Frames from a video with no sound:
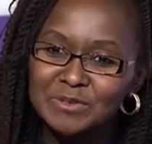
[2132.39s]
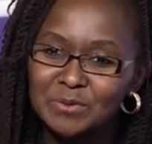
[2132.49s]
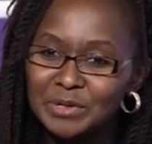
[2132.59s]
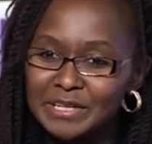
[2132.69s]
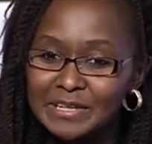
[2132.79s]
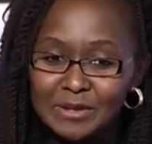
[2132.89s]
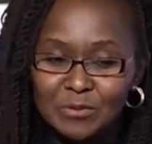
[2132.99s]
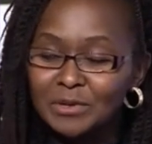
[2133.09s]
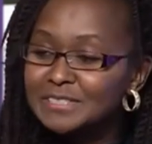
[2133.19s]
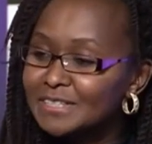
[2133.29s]
So we
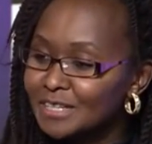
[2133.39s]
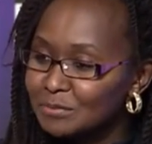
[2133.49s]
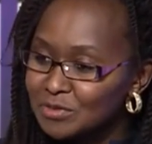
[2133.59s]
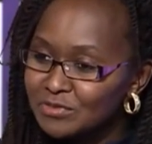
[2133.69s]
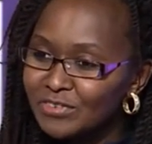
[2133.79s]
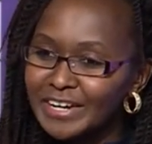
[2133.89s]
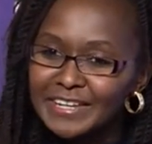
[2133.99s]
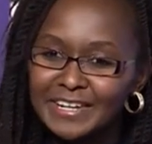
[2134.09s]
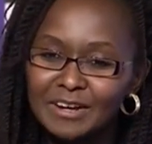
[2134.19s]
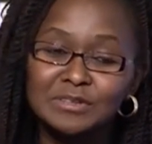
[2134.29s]
wanted them to
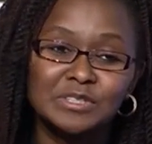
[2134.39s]
find out.